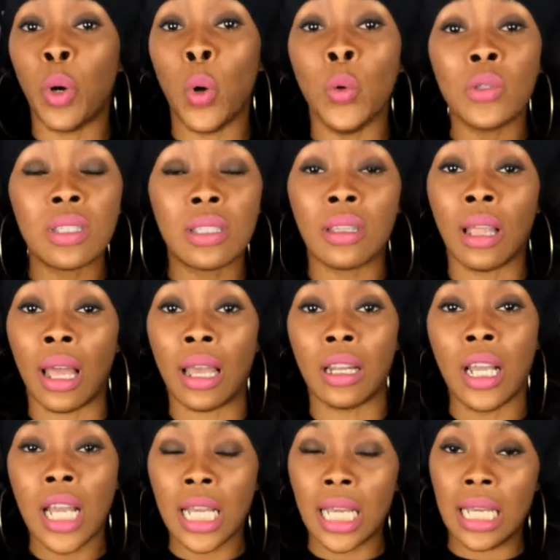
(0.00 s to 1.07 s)
post
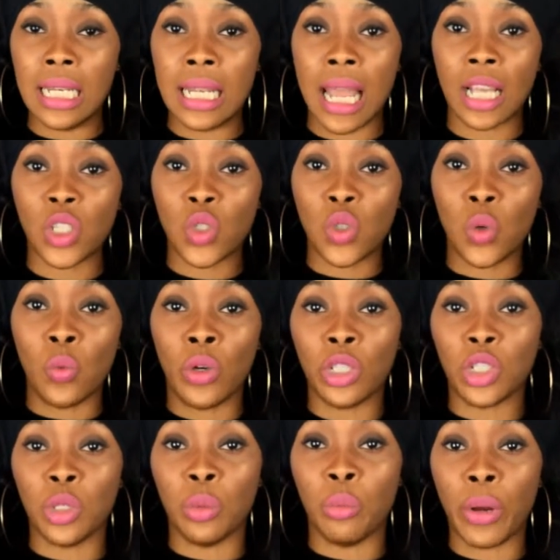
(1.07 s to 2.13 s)
that connects to
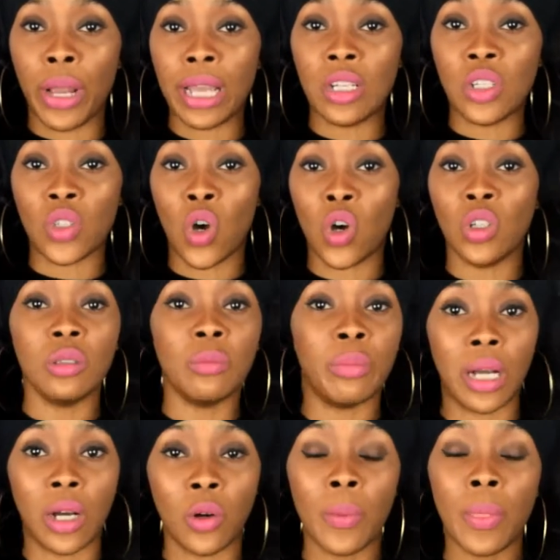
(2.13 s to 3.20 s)
what your brand is all
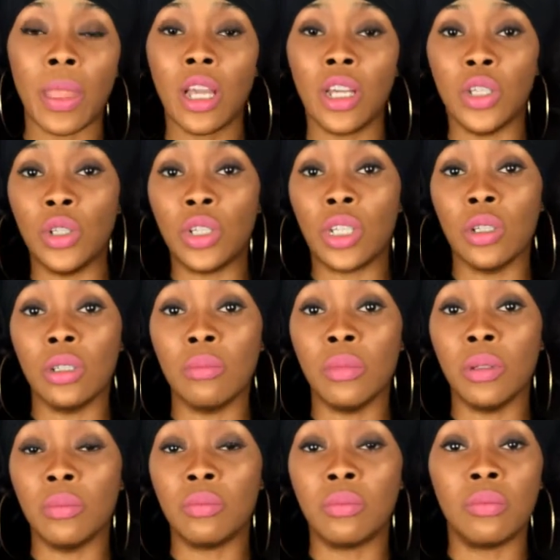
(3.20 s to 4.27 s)
about. You
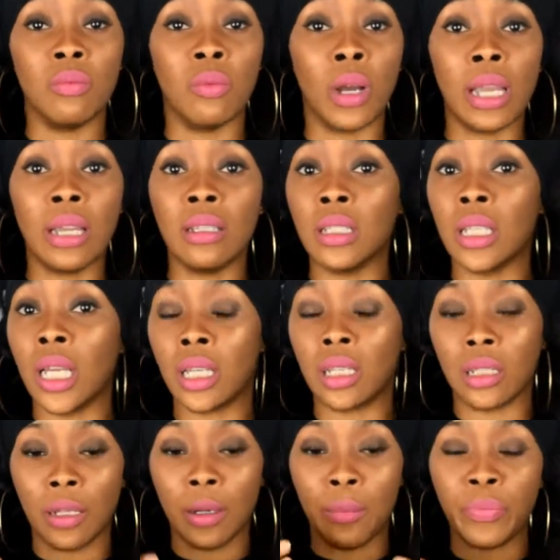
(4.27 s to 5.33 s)
can write
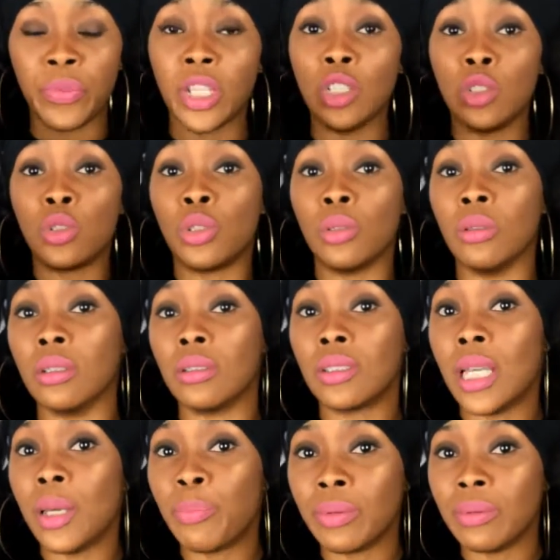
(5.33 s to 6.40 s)
like to a
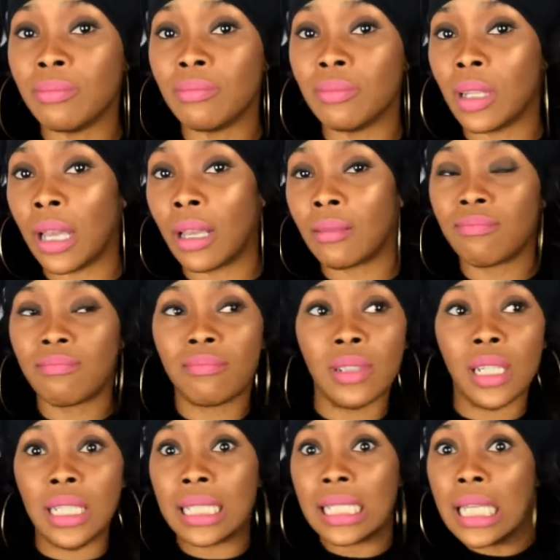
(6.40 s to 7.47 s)

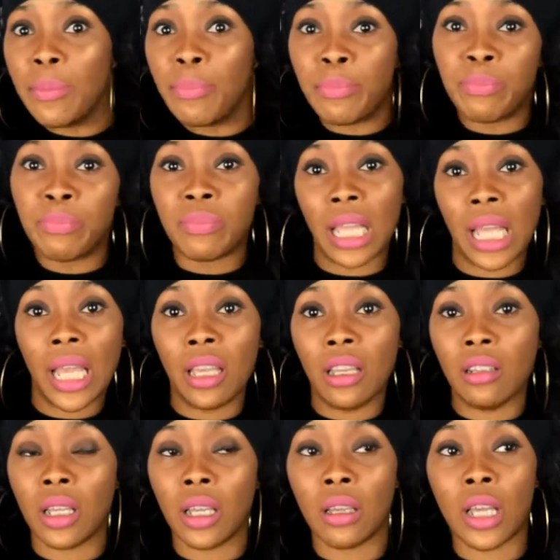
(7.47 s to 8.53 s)
tip
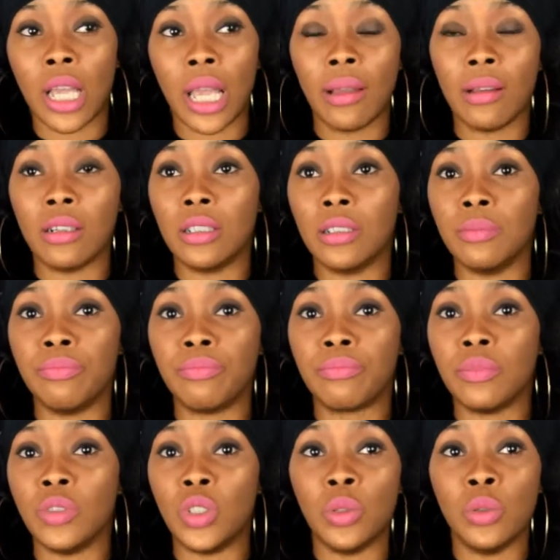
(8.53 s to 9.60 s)
thing, like hey,
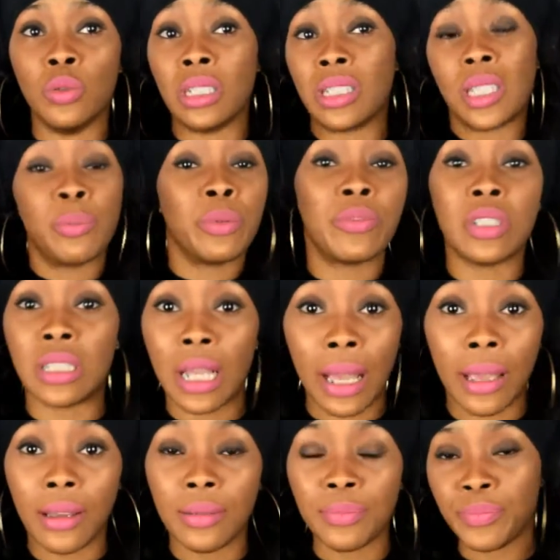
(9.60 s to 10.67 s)
do a tip of the
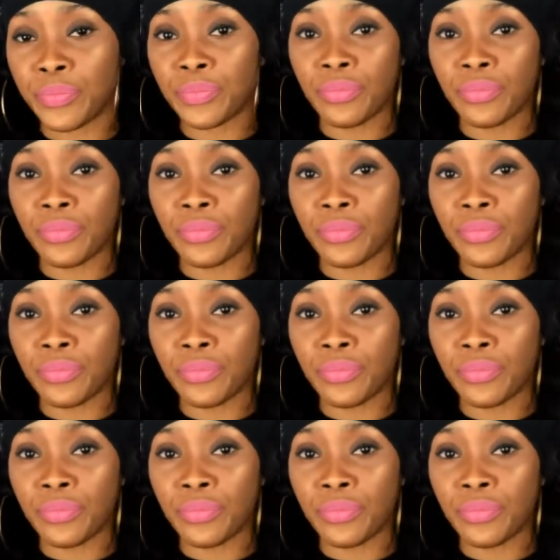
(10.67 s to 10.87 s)
day